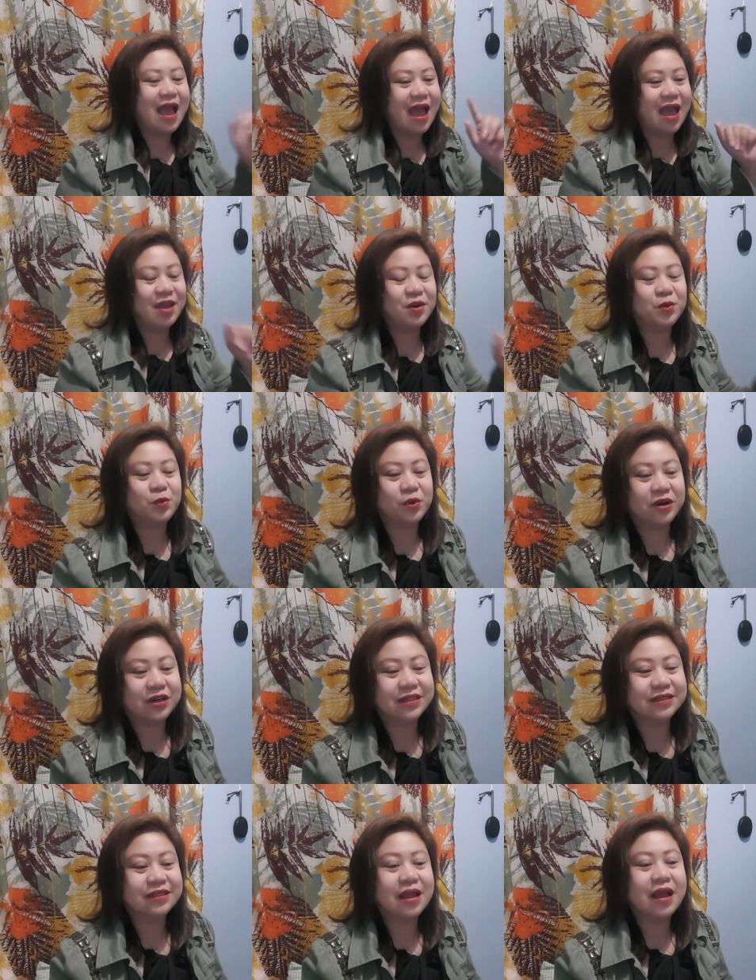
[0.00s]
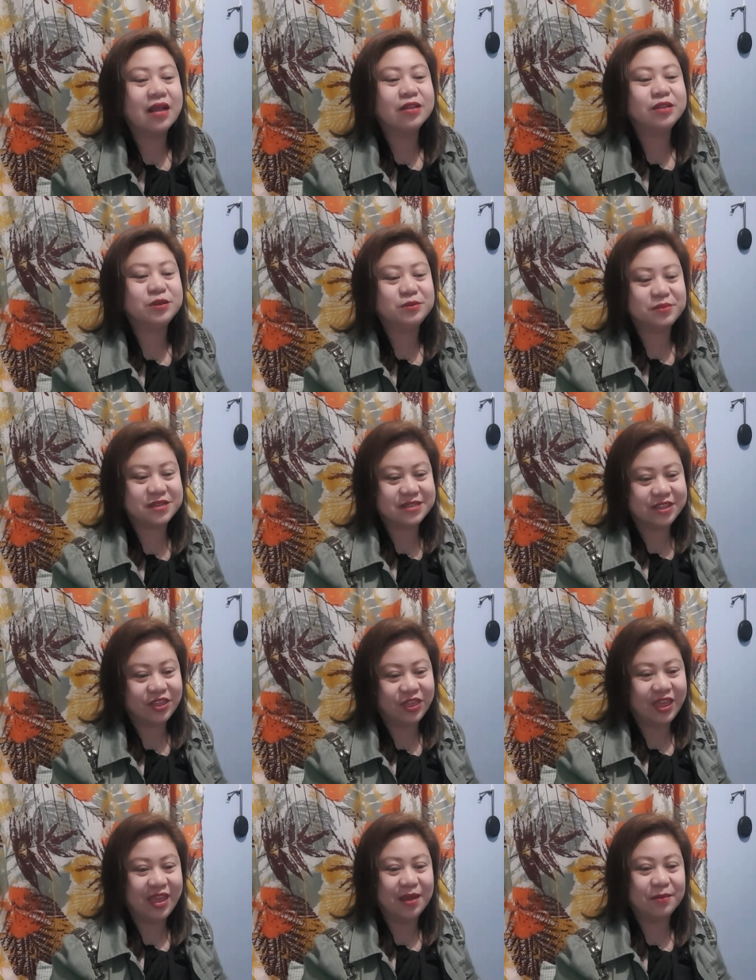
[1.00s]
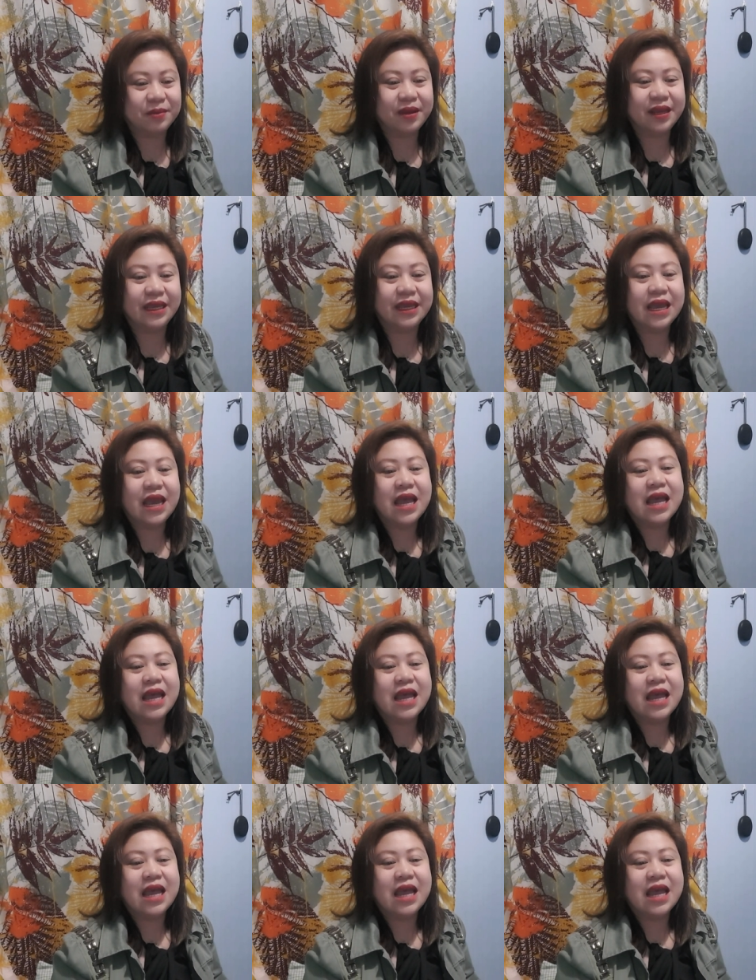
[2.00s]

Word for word: I Don't Want to Miss a Thing by